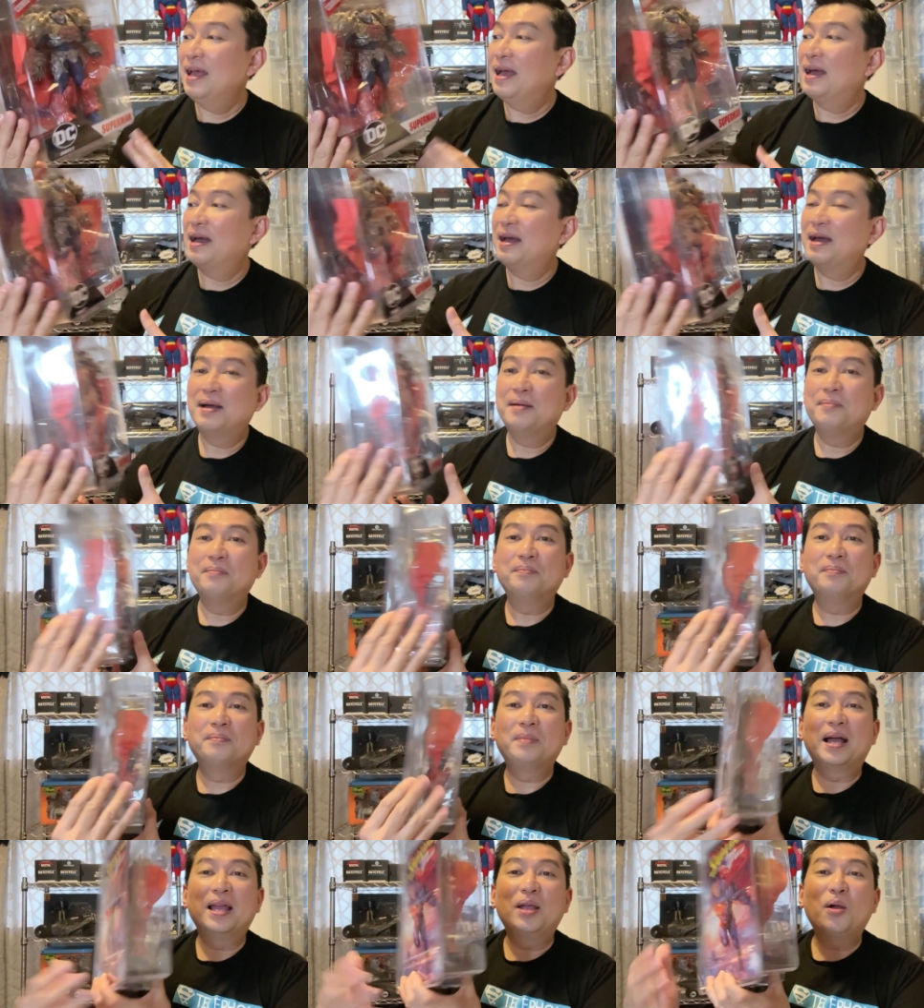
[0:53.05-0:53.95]

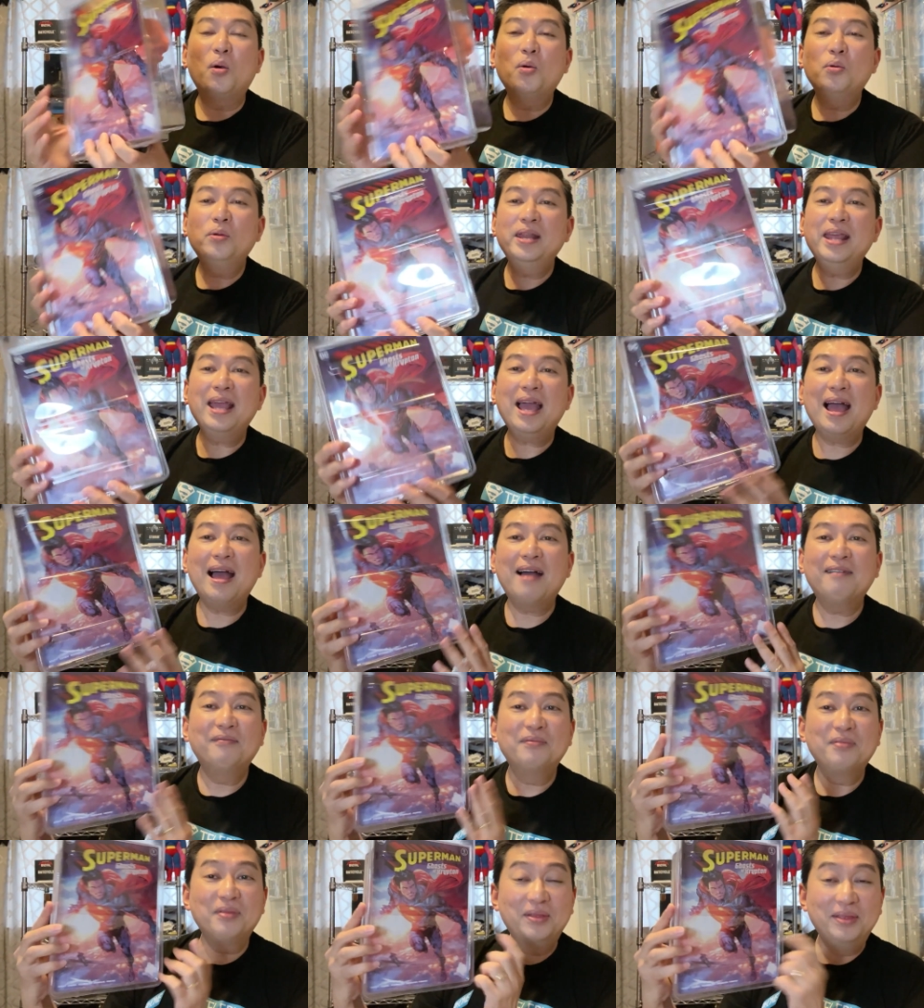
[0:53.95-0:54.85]
Um, I only
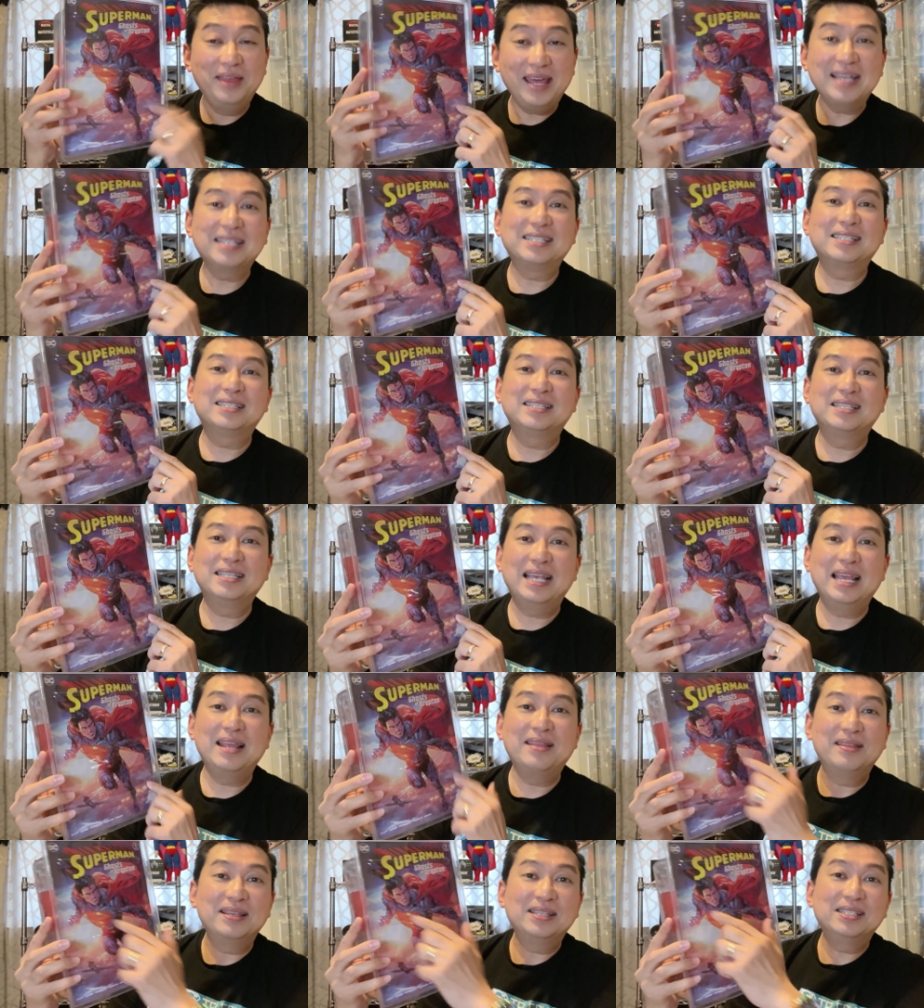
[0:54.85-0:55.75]
have this
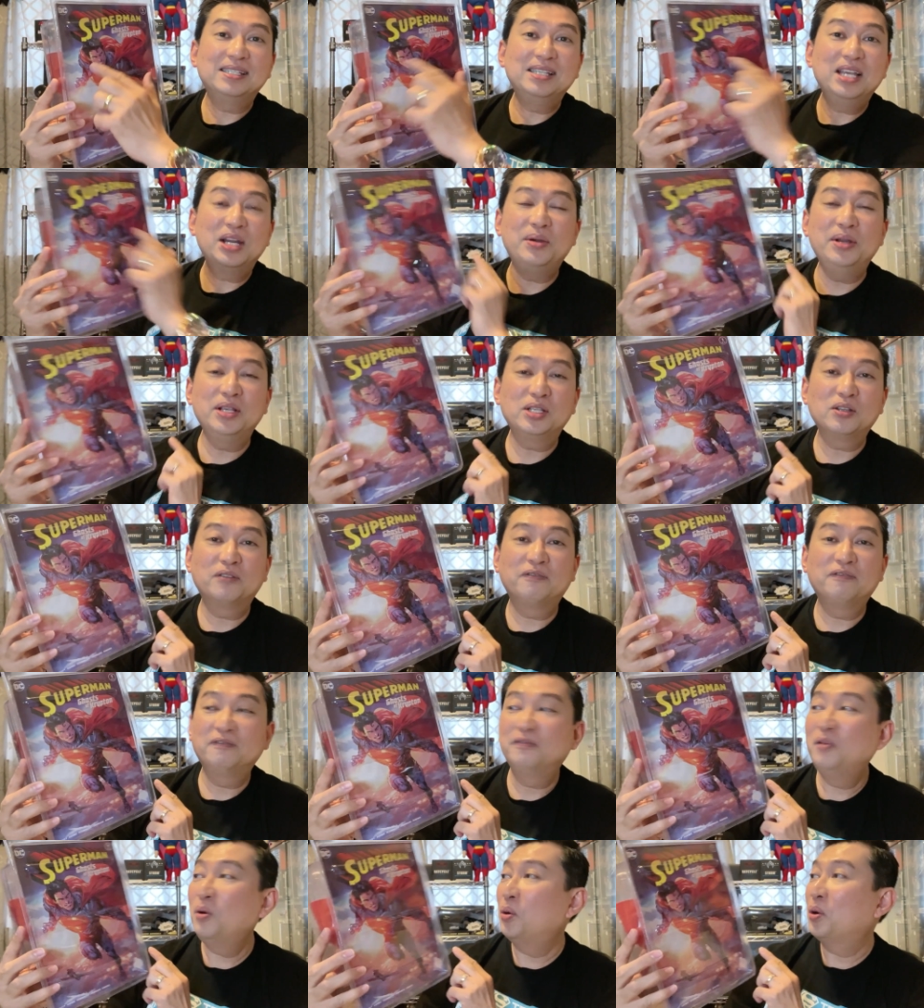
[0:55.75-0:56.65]
in this series of
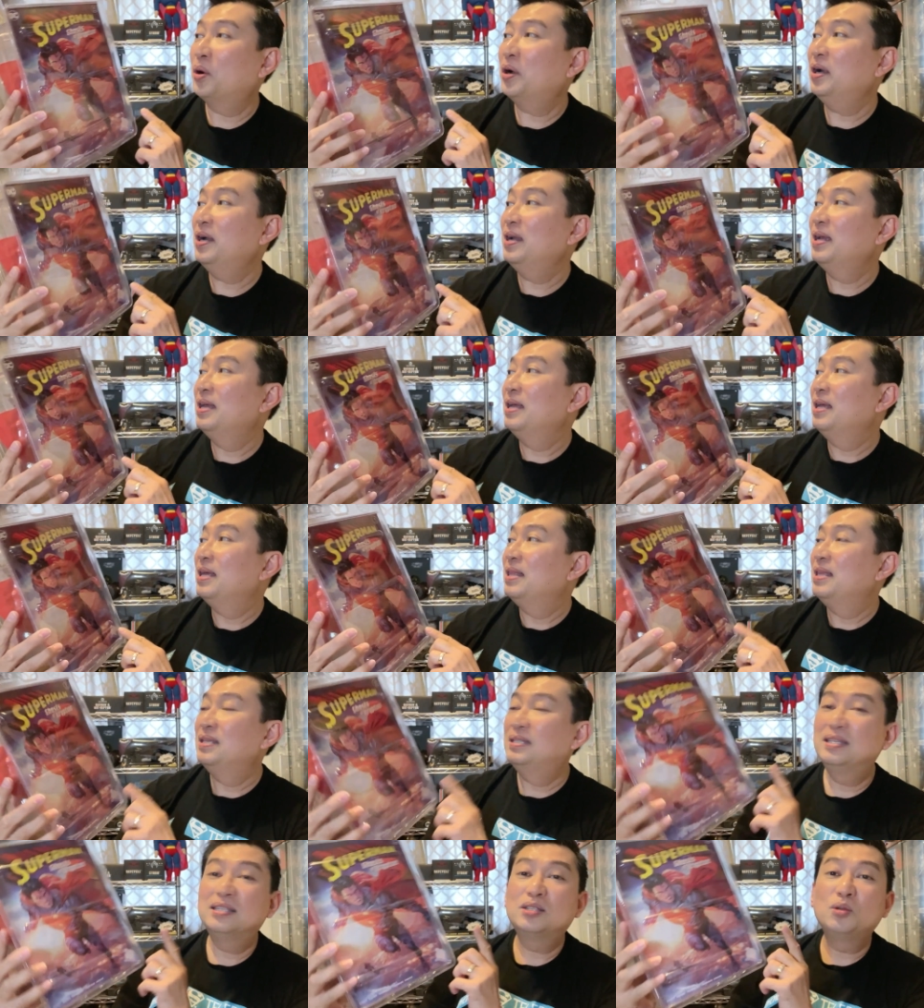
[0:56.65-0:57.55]
four
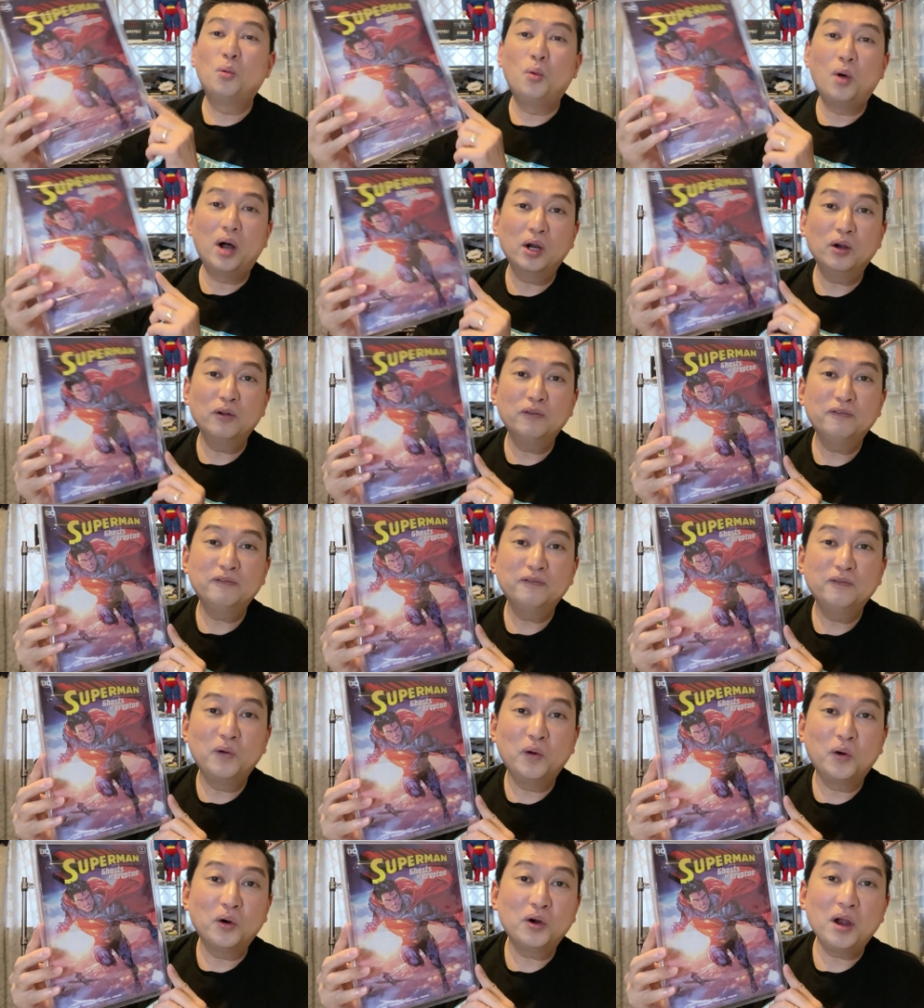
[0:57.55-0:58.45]
this is one of
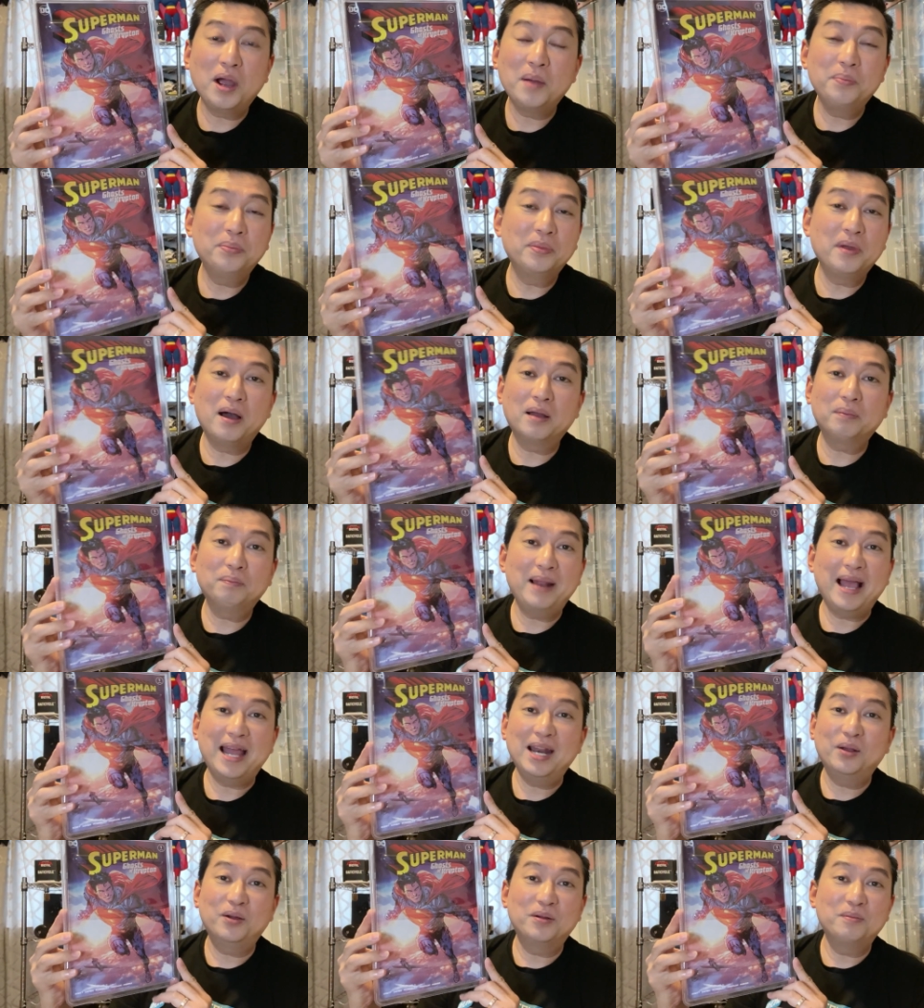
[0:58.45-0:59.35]
four. I'm not
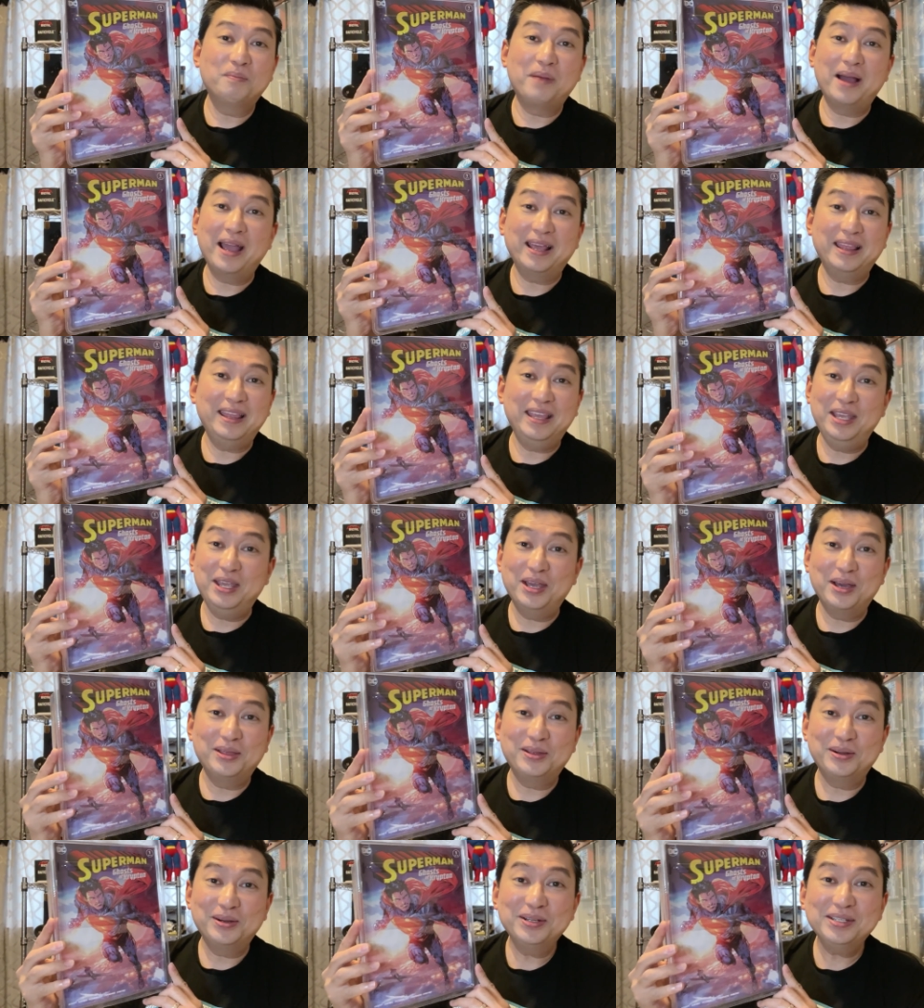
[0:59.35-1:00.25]
planning on buying the
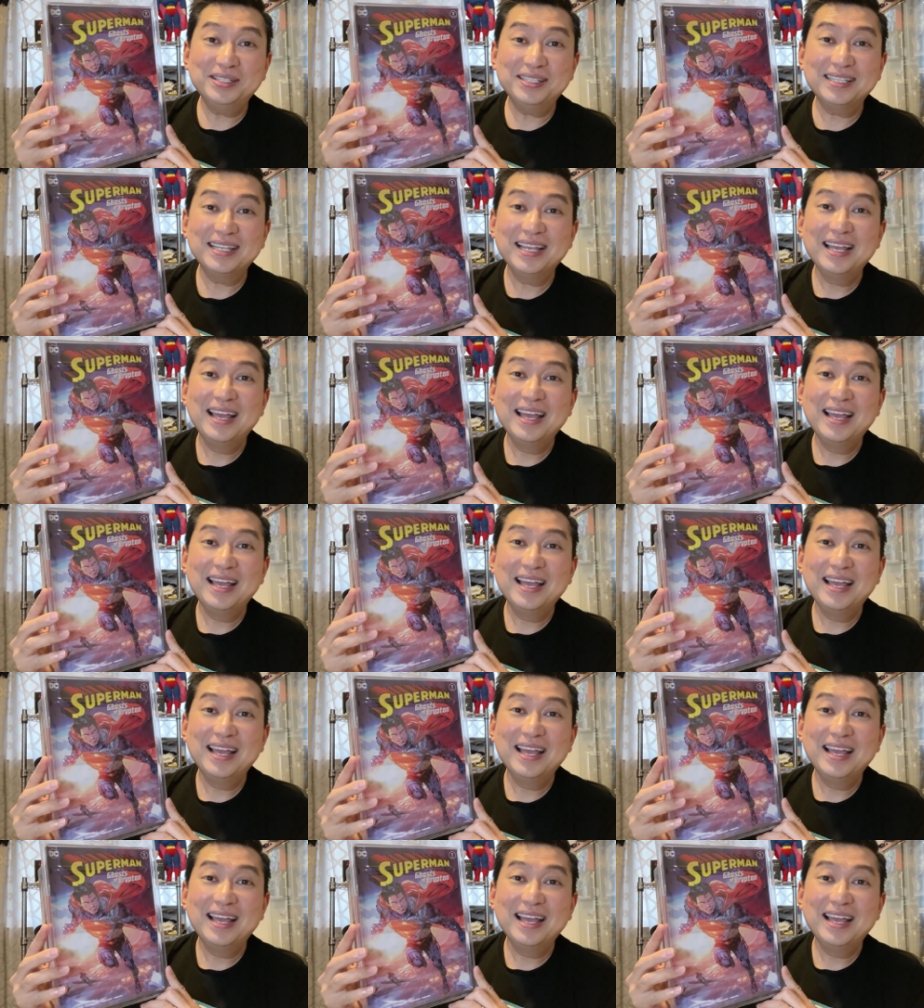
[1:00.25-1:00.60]
others